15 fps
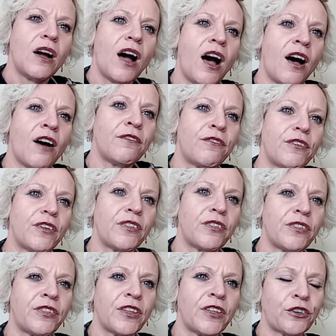of
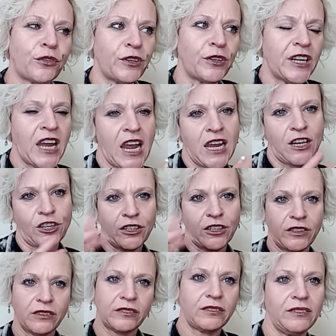the creator,
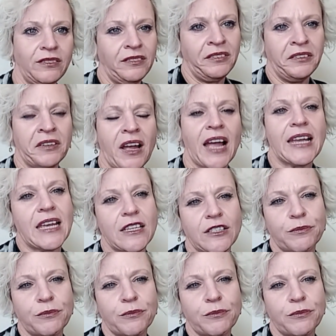I guess,